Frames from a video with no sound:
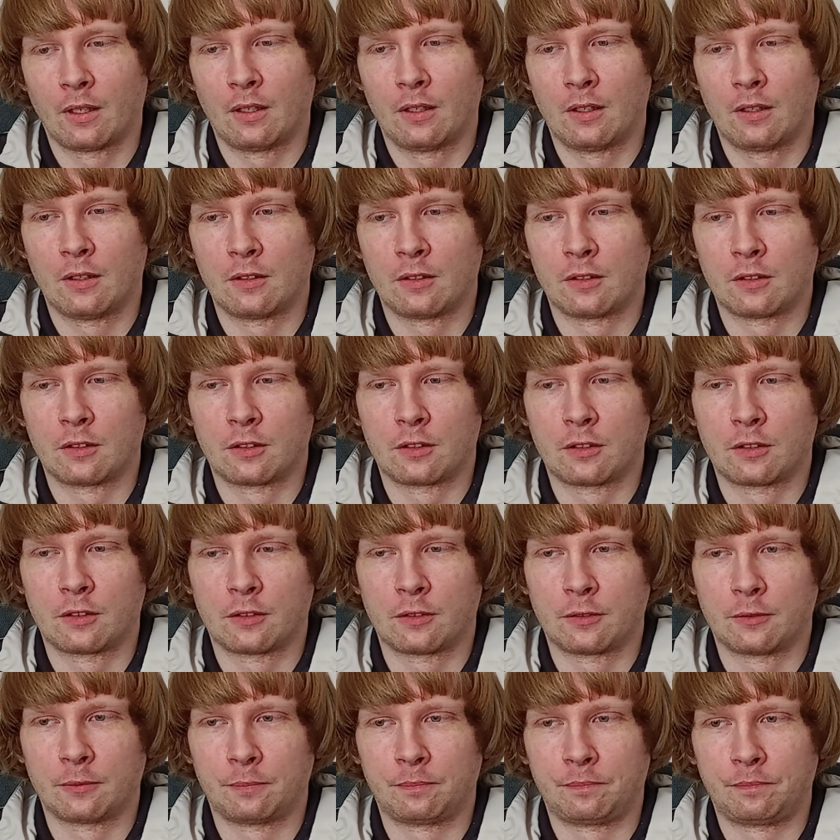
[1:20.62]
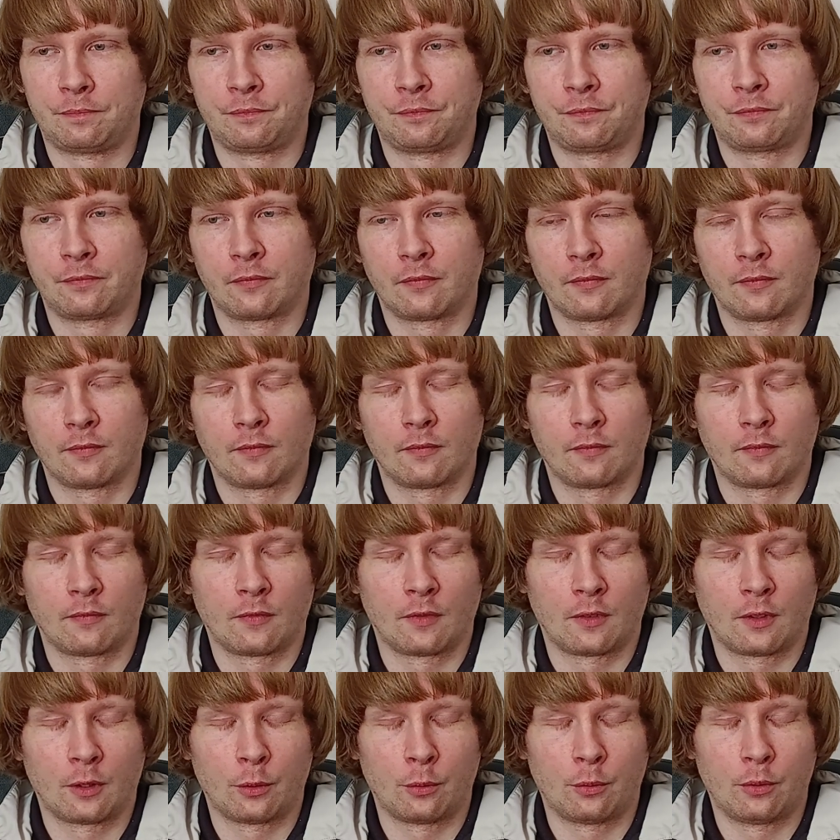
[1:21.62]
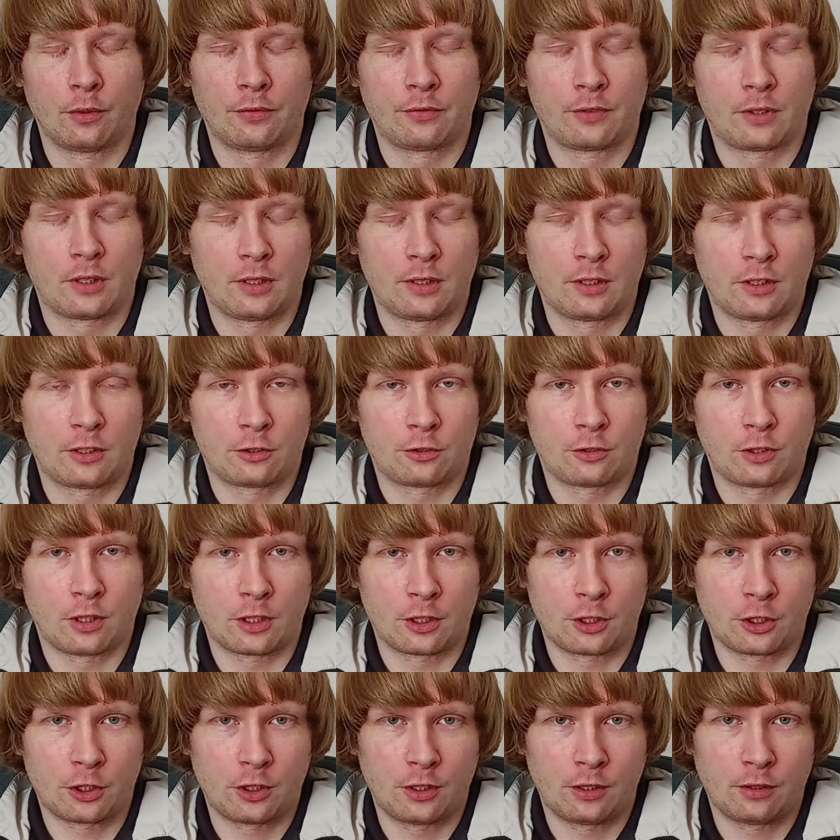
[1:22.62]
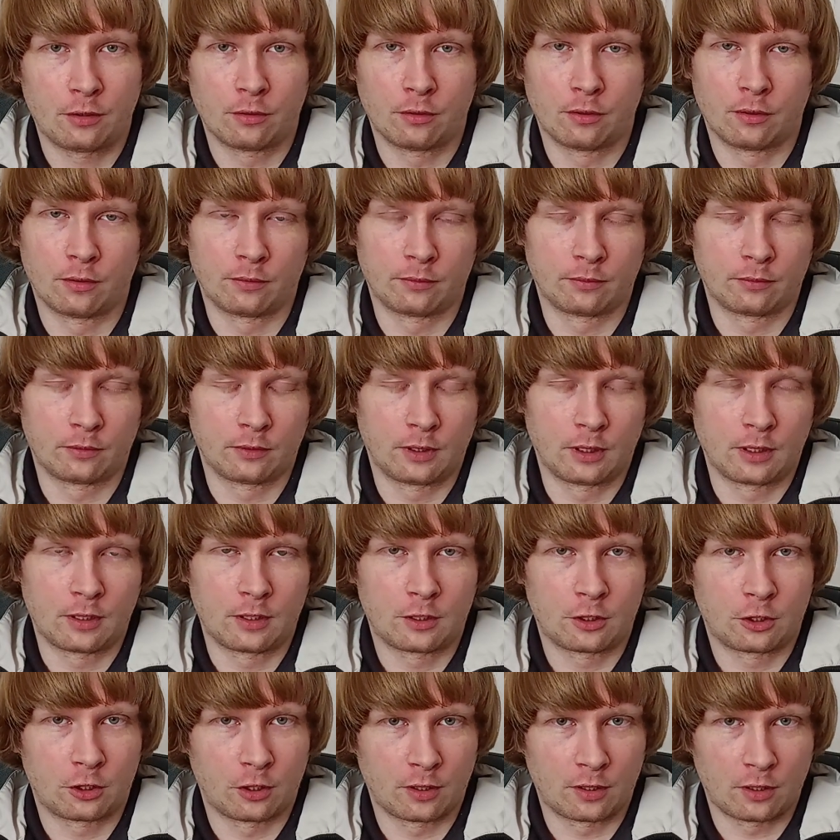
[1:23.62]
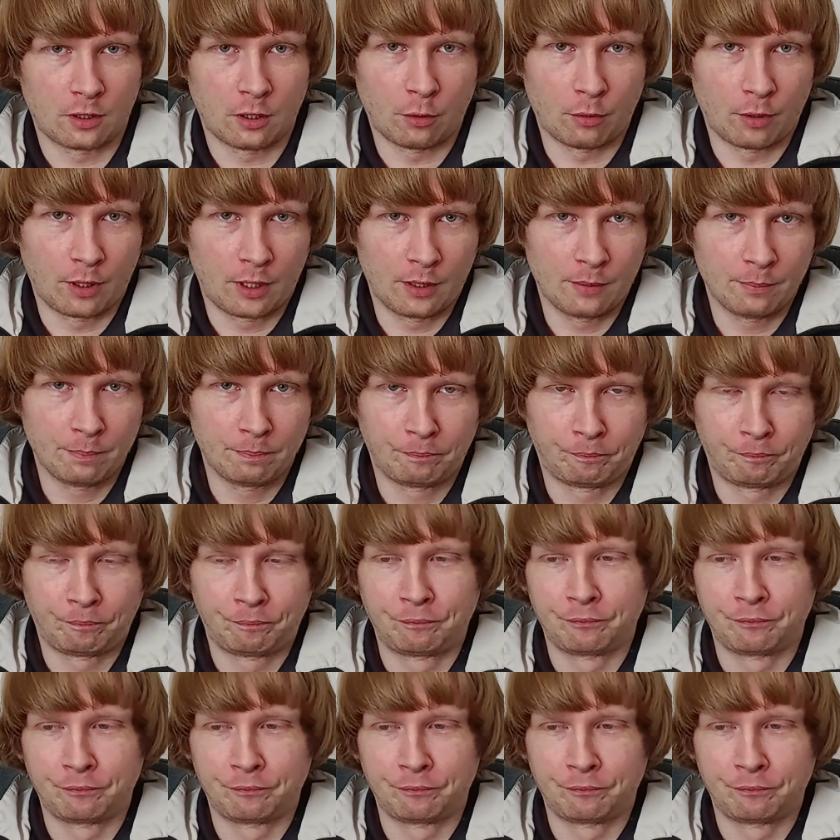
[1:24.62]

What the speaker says: And with this strategy, or that's just how I am,